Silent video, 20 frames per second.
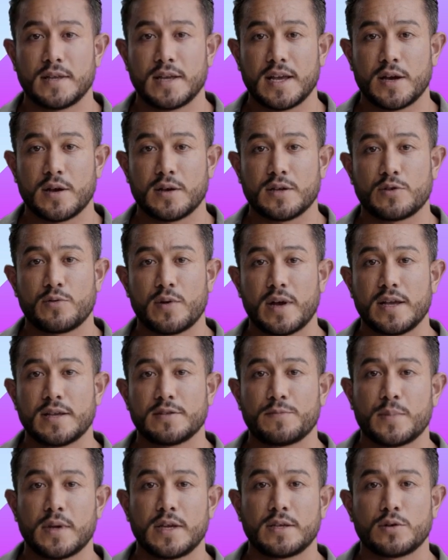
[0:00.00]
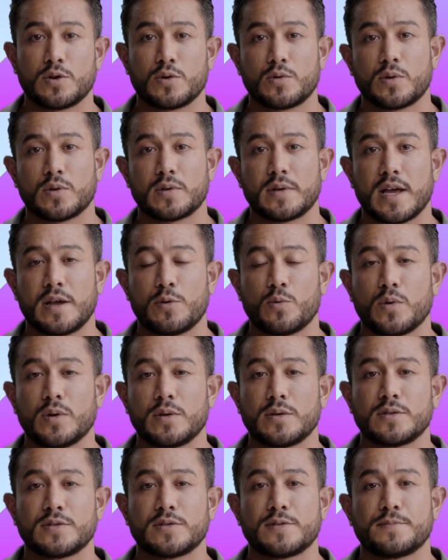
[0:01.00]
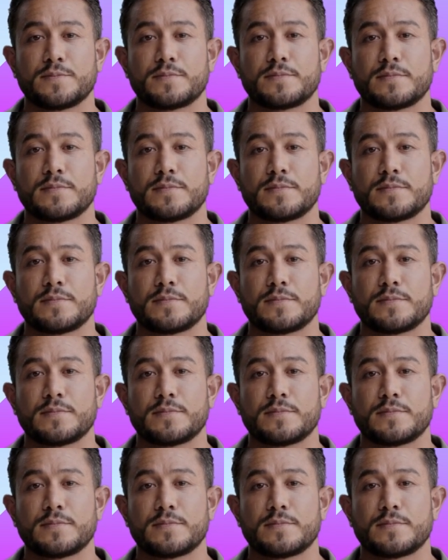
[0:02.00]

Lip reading: characterized by neural networks.